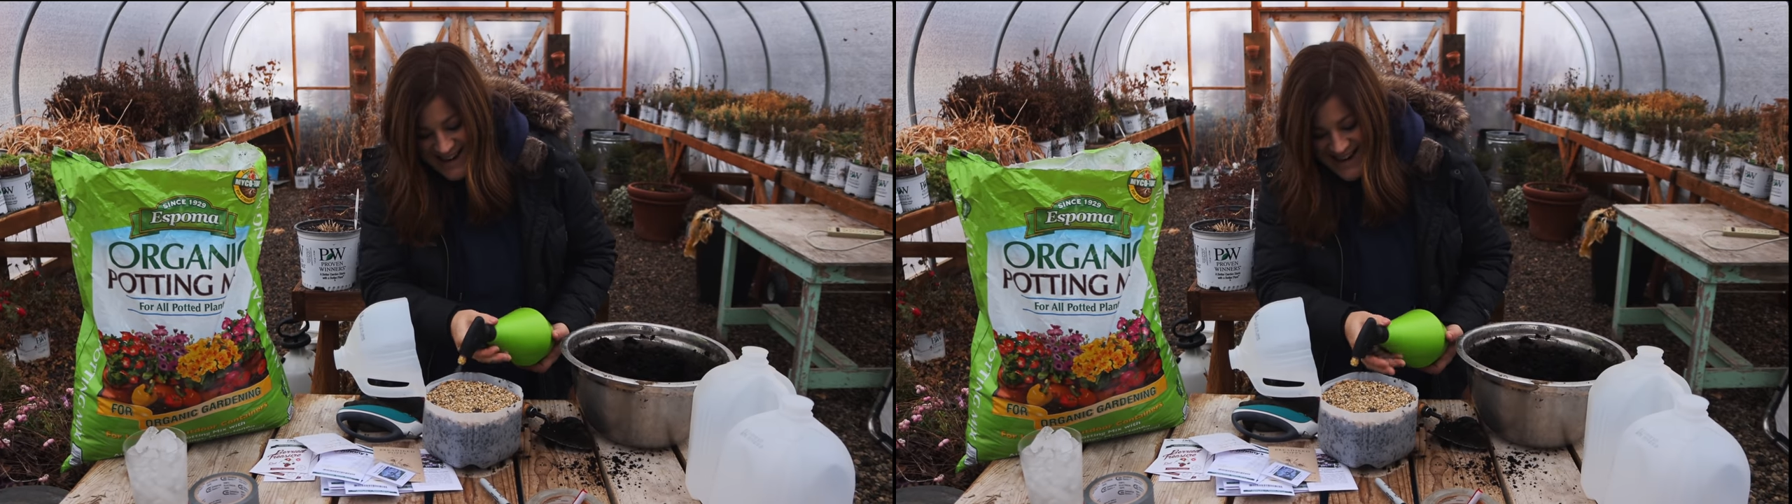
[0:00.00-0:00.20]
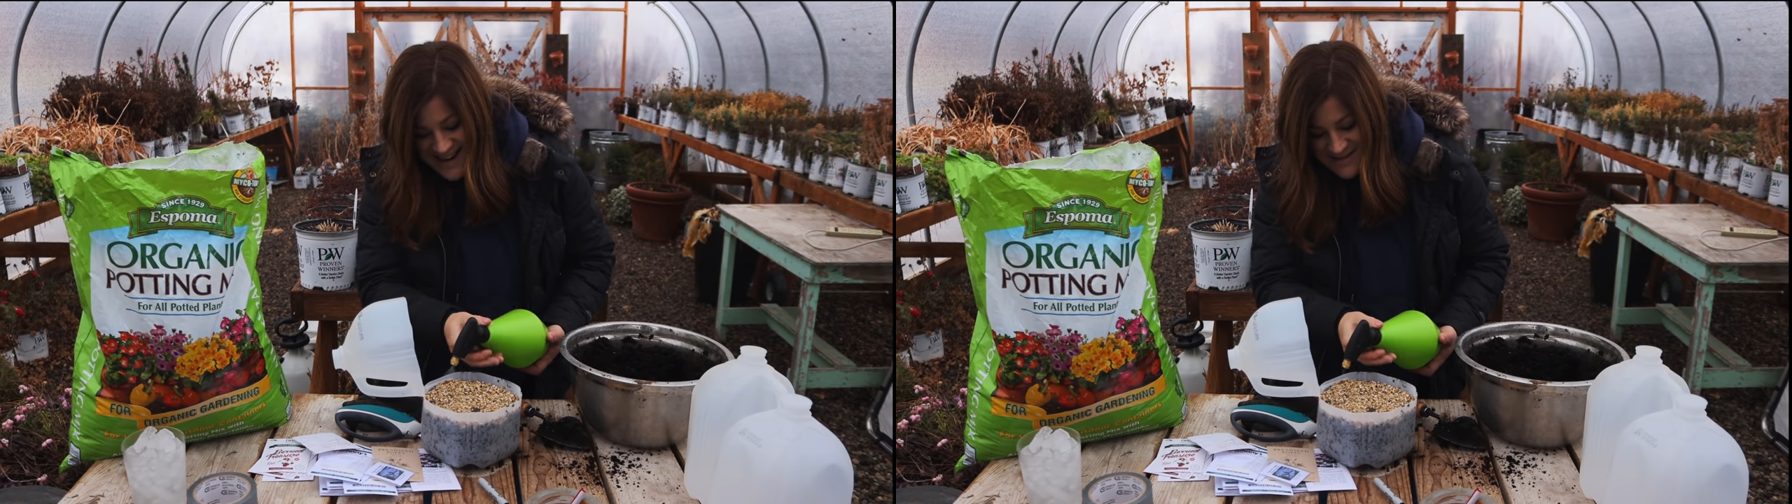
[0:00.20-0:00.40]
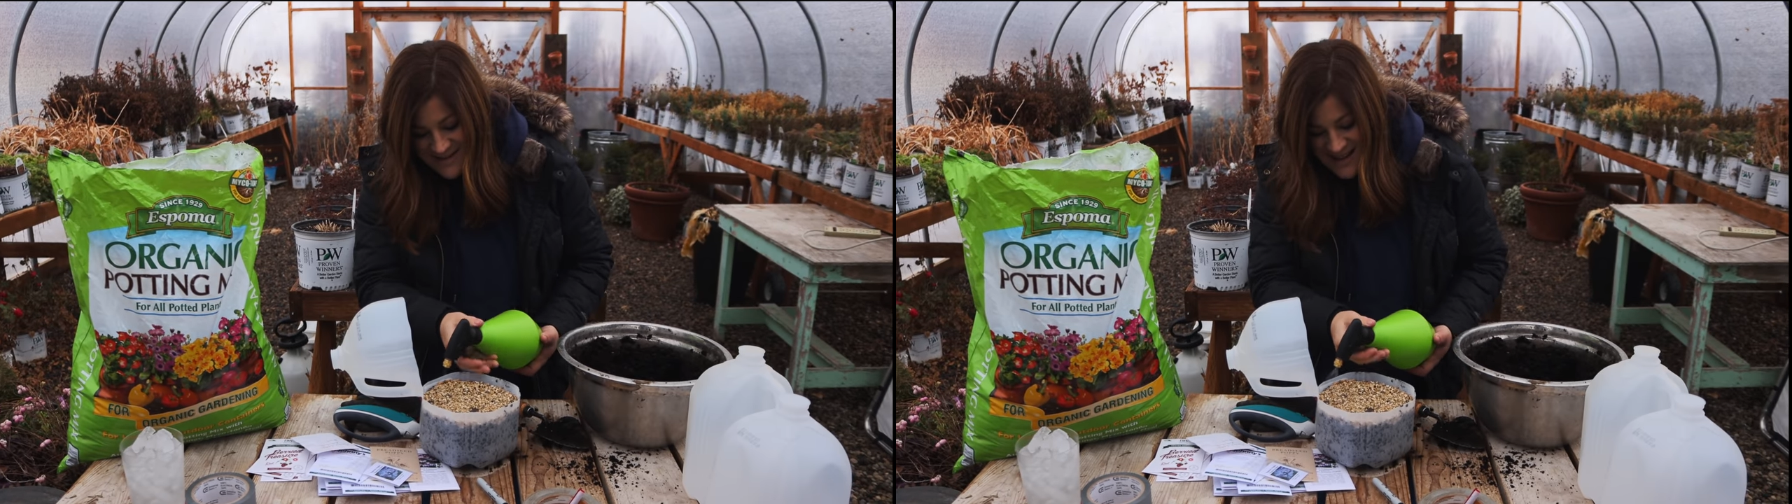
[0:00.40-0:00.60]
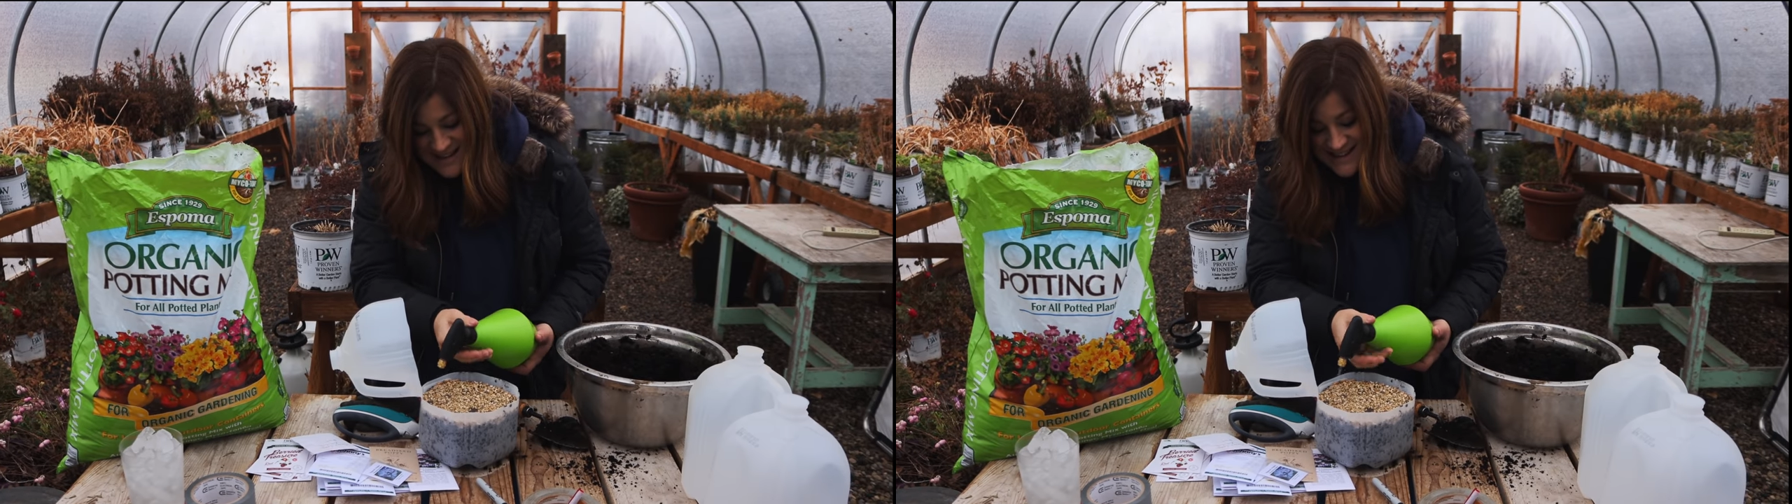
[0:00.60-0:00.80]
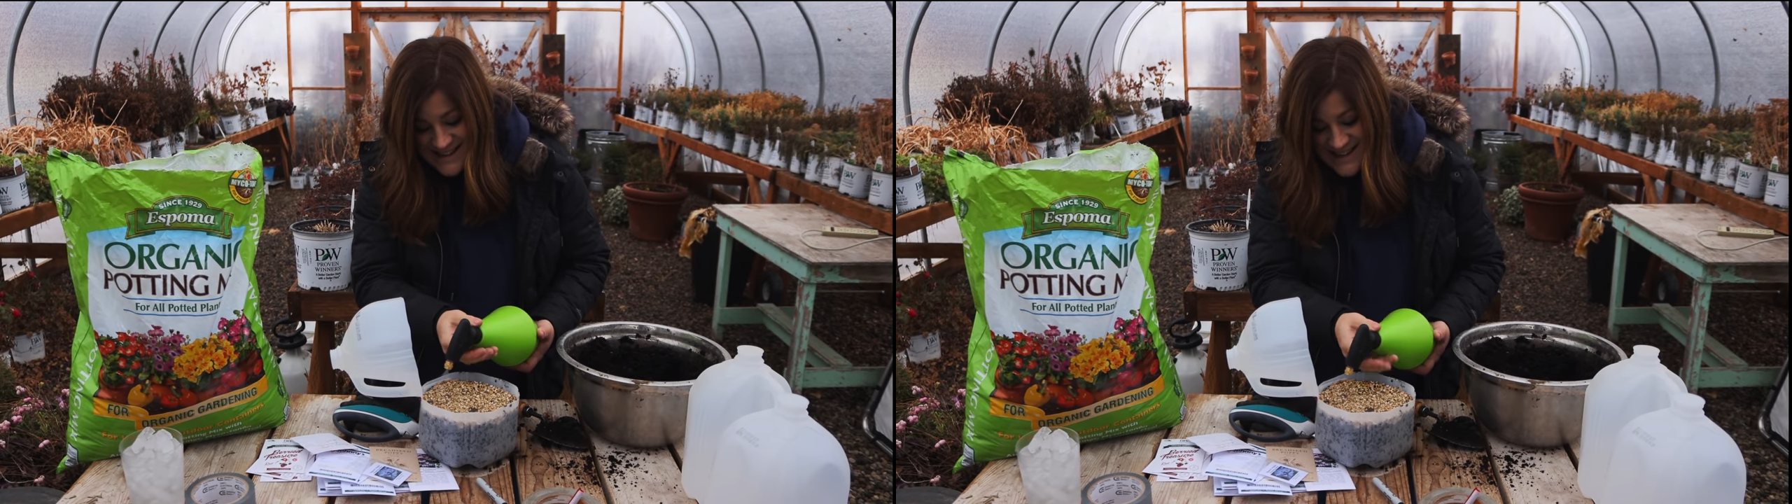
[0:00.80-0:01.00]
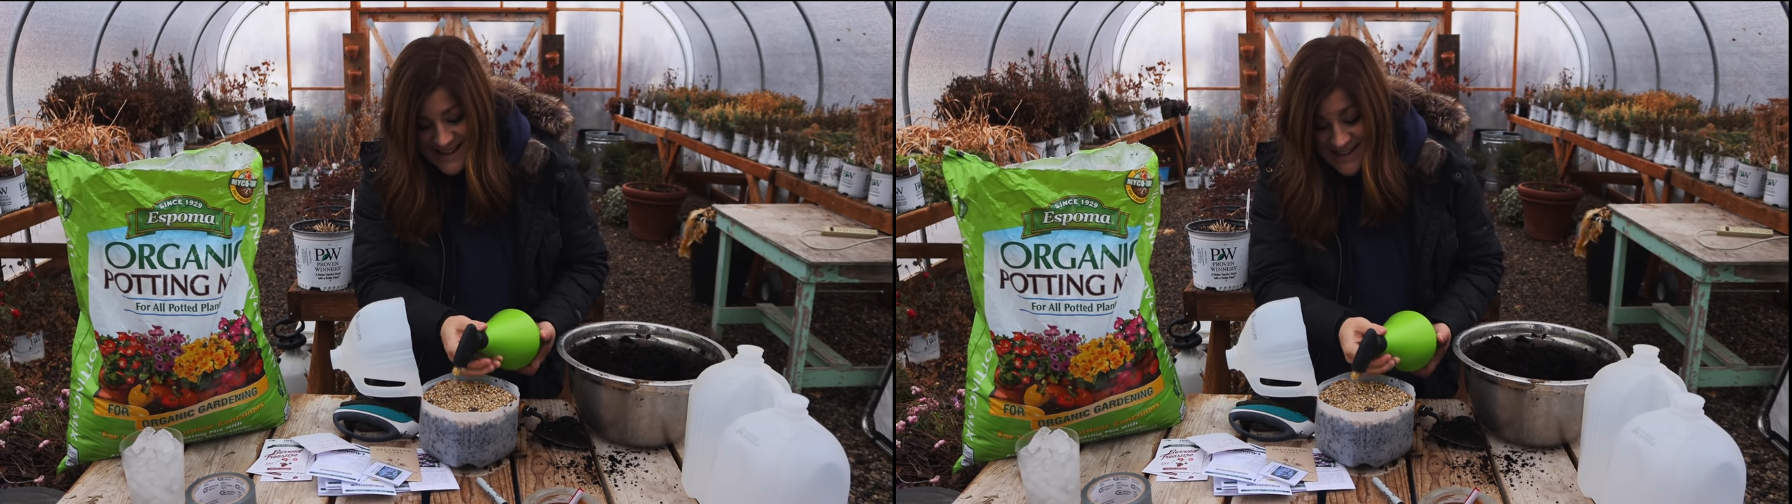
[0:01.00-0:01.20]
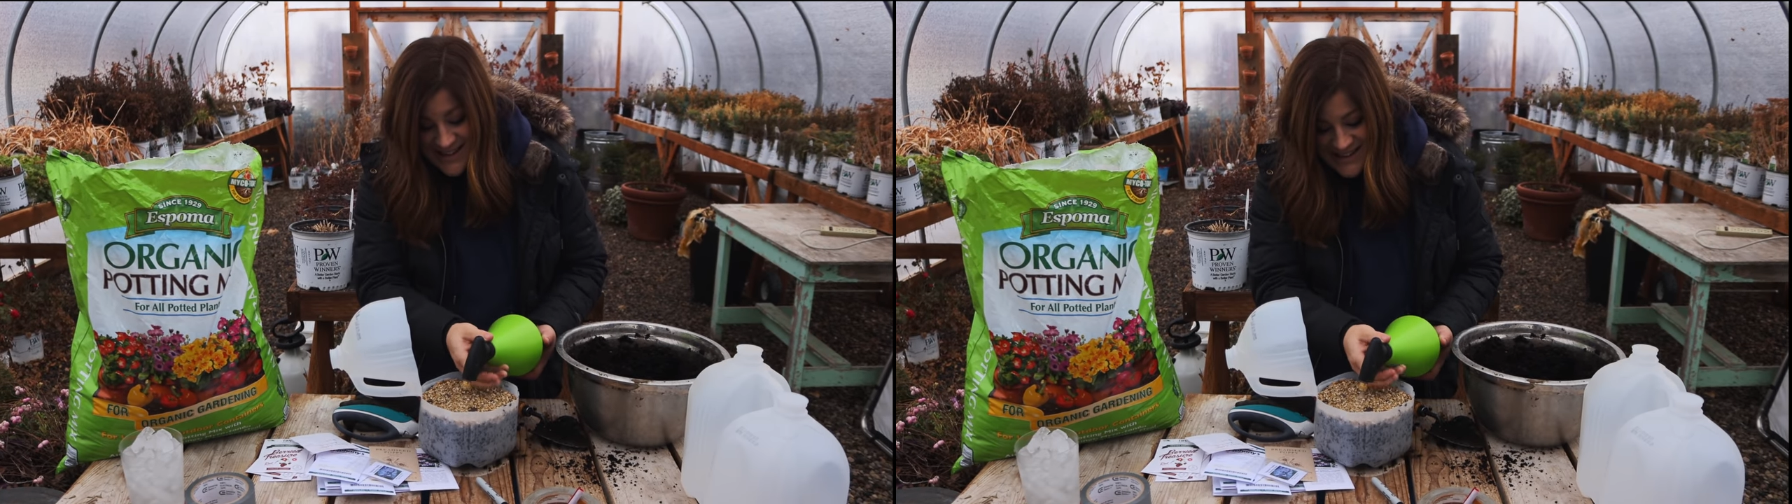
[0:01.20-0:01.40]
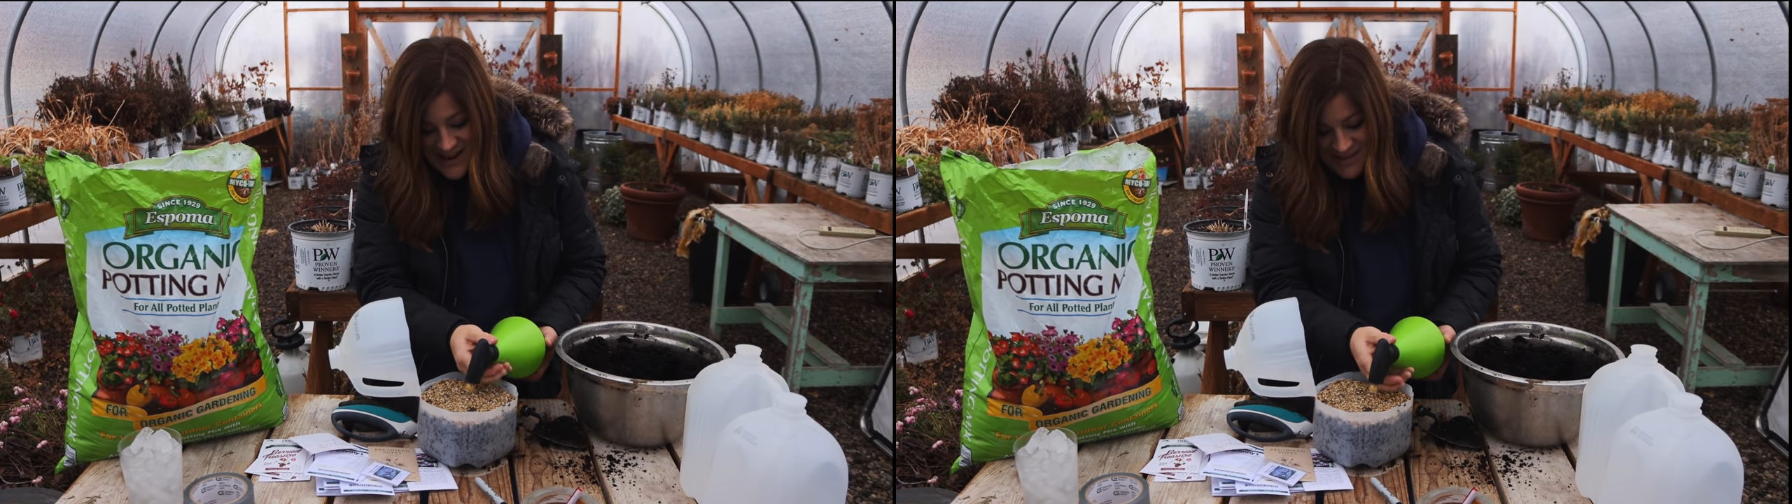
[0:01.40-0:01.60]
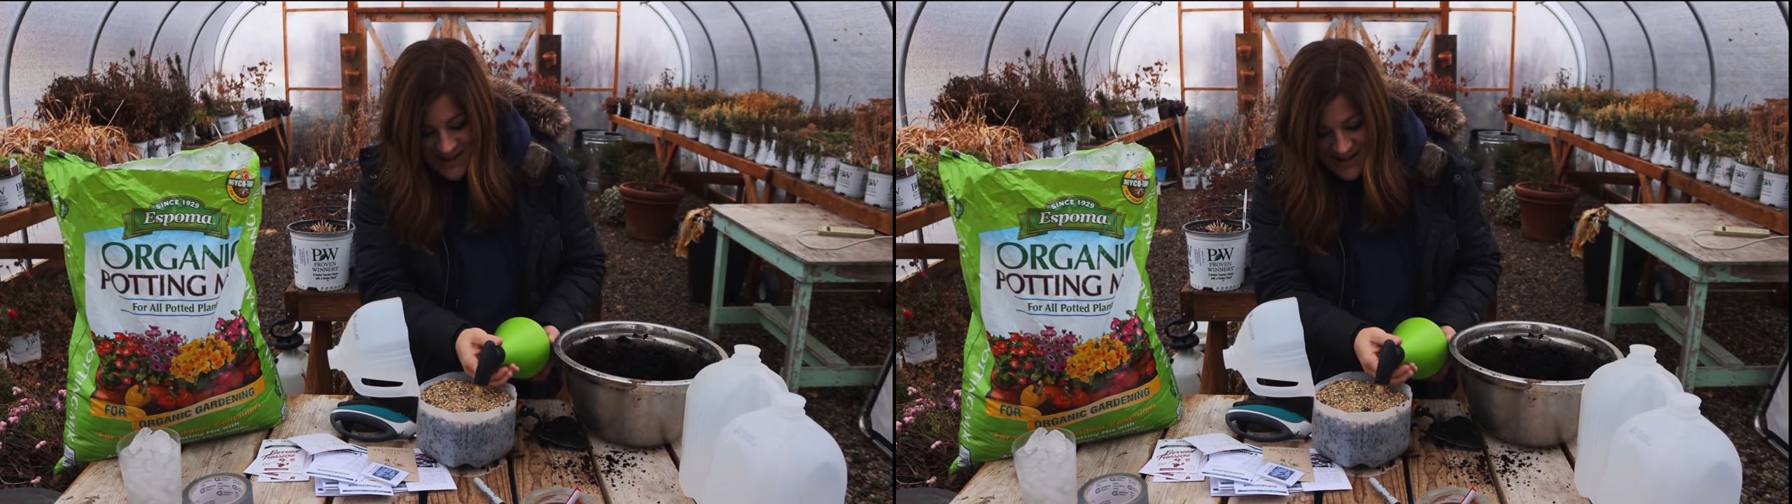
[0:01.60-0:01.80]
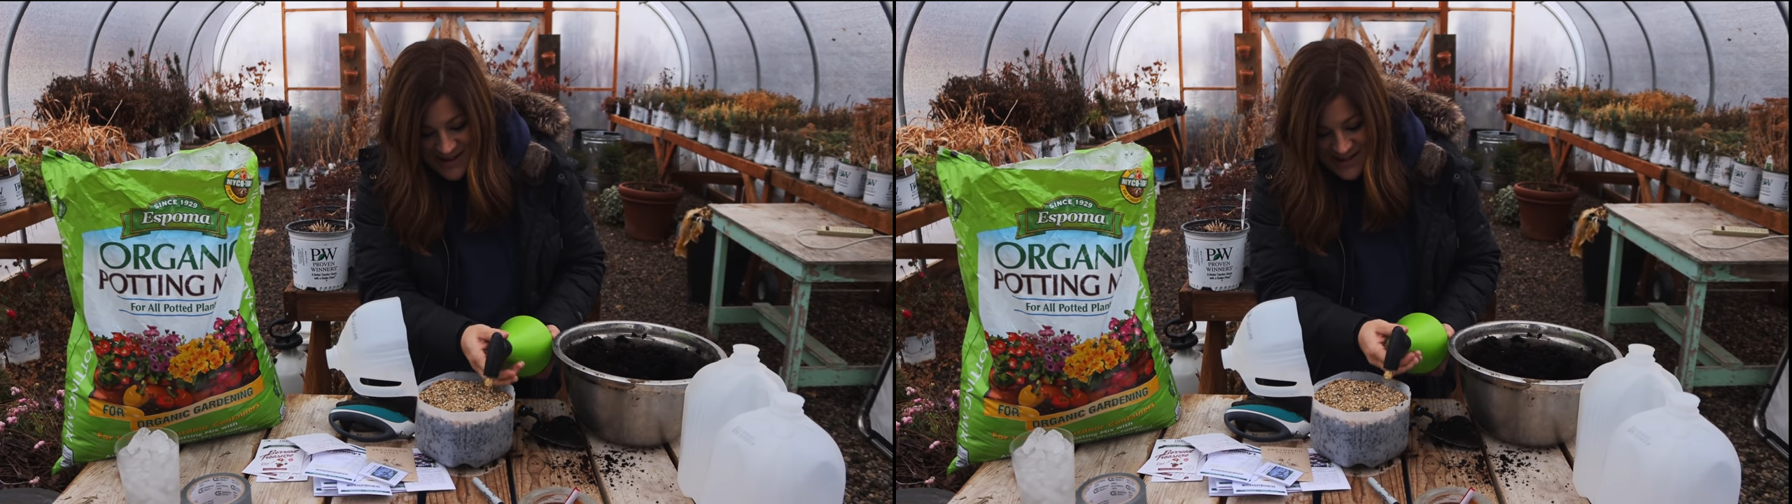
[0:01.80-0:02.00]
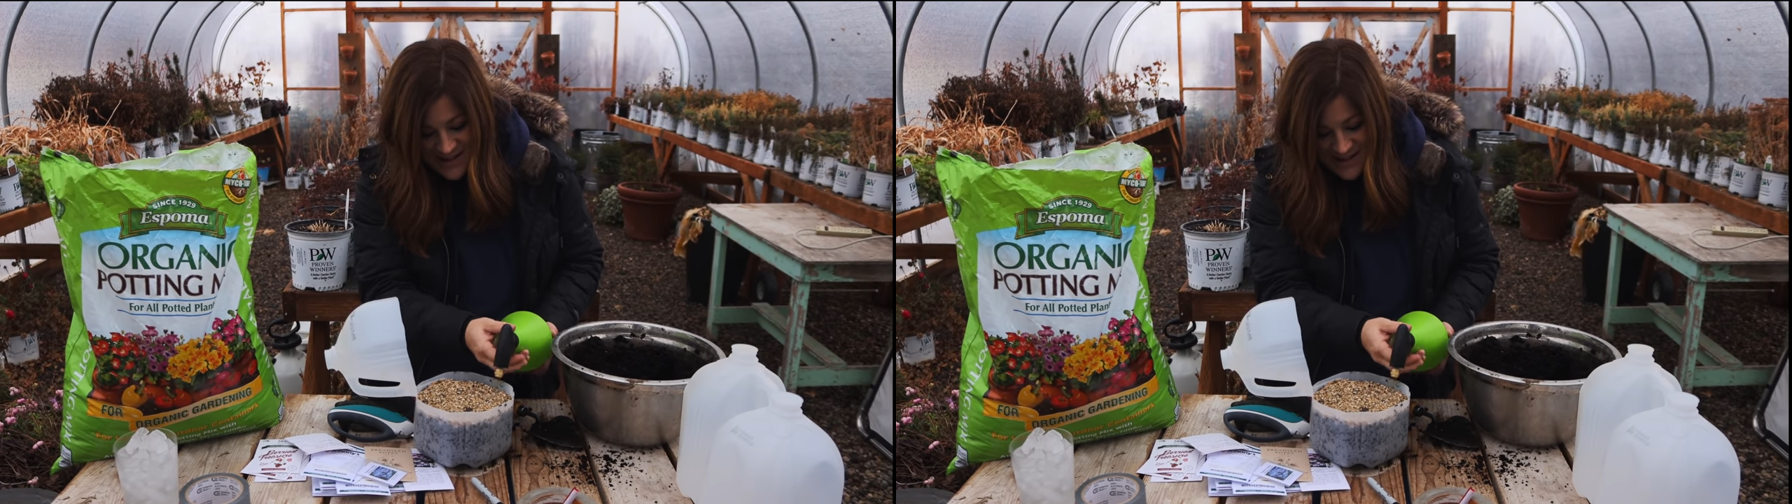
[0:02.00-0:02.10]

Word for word: Um, they did send it a long time ago,